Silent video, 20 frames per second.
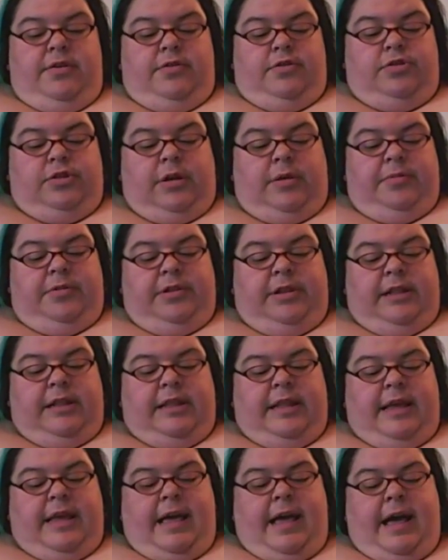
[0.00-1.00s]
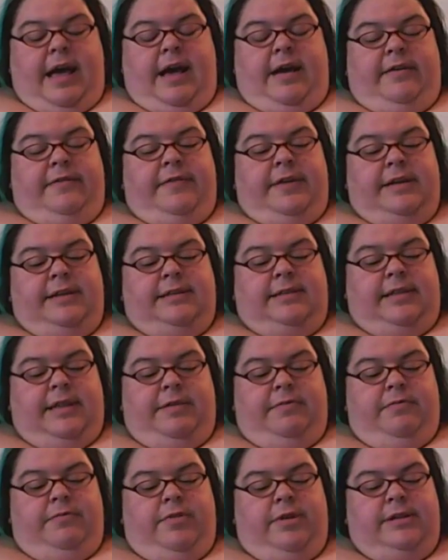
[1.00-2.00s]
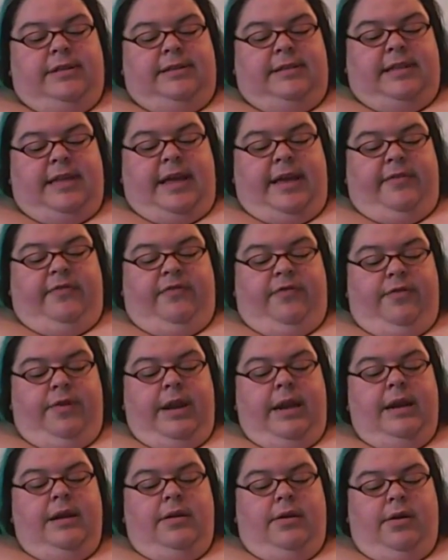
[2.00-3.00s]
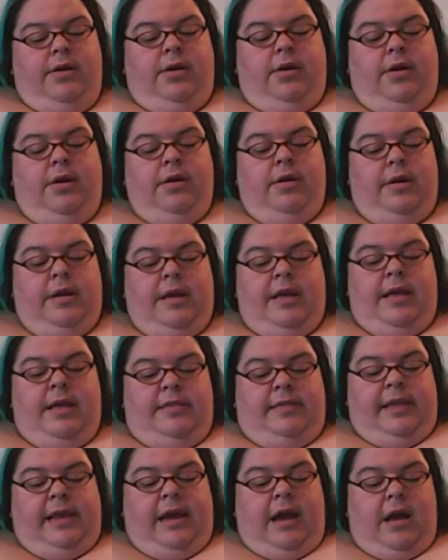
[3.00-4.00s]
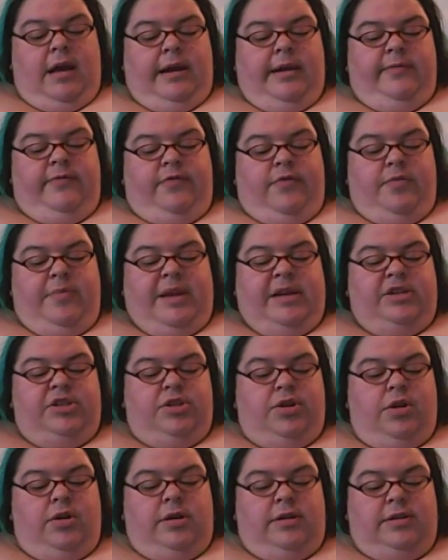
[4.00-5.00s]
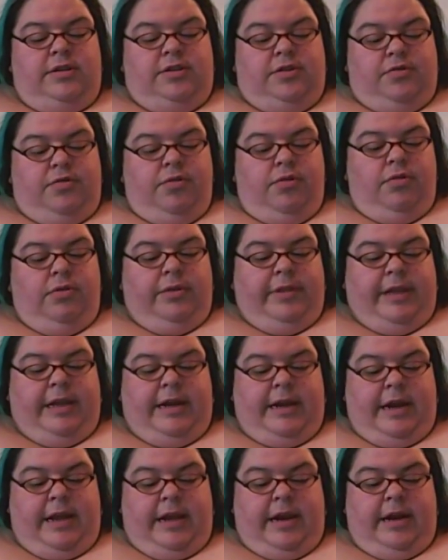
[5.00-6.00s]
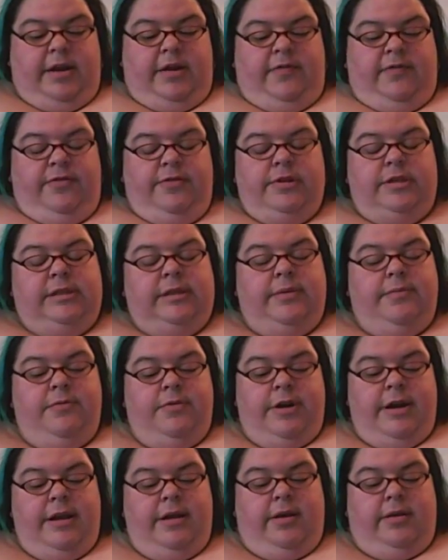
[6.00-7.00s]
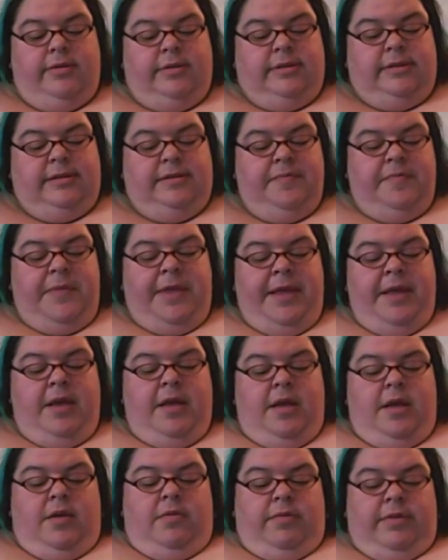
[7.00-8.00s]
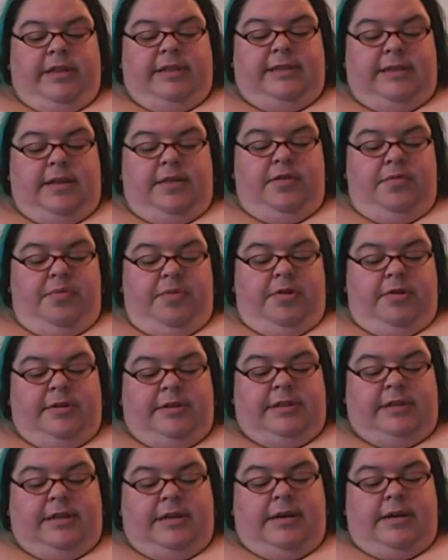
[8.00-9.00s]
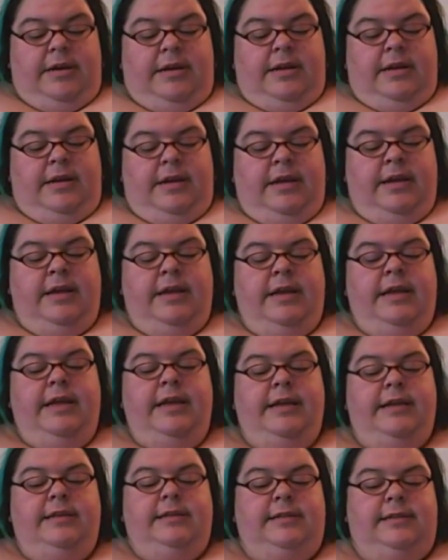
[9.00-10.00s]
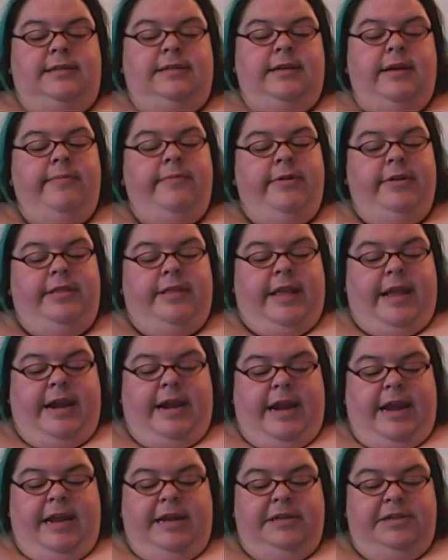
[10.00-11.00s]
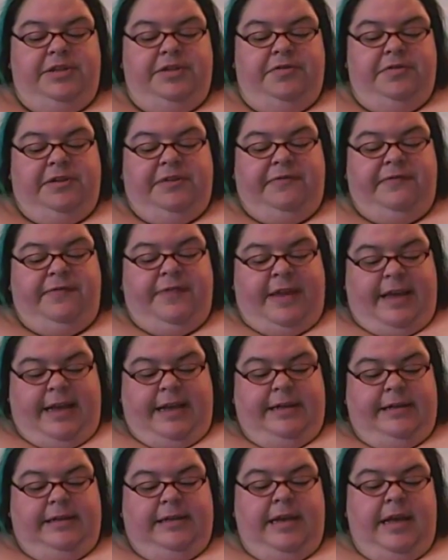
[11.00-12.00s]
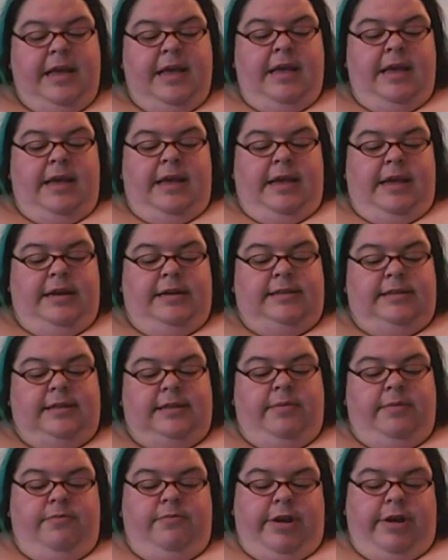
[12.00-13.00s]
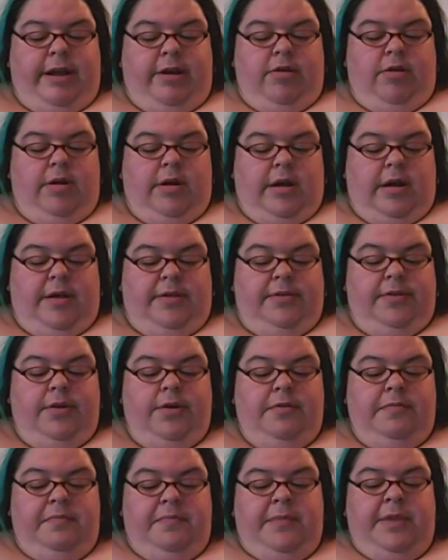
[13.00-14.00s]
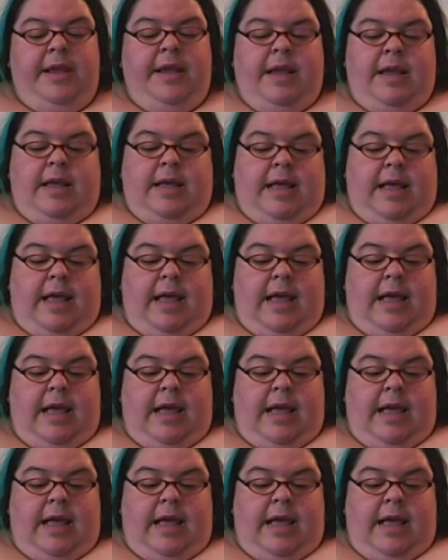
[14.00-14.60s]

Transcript: The other trouble that they have is that once they freed her, they got information on a scroll they needed for someone else. Well, this other person is someone they need to defeat in some way or another,